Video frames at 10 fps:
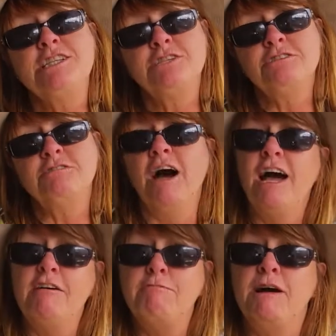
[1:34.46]
I do. I
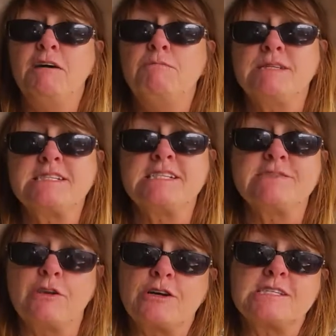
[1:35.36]
have my own business,
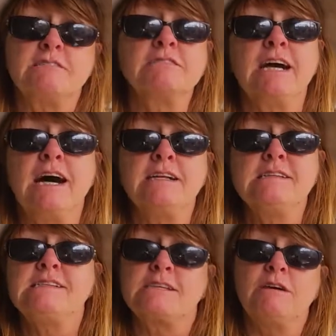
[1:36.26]
Focus on
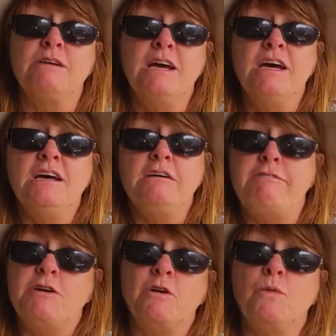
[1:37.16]
Gardens, so
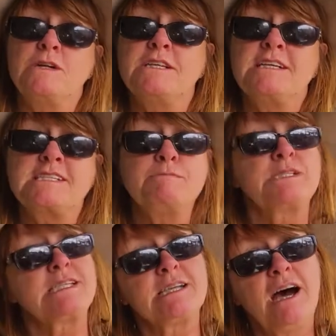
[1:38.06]
if you're wanting some
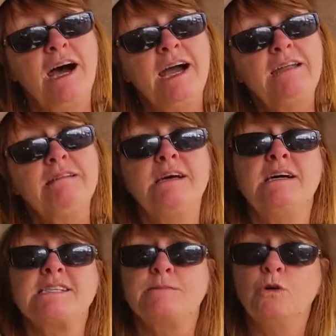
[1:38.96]
design,
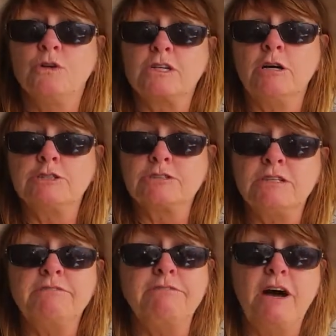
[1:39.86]
some horticultural
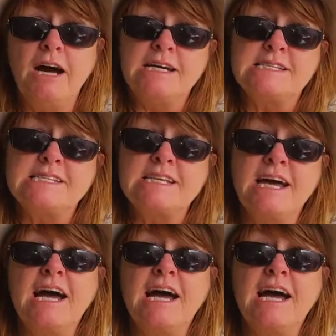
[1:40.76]
advice,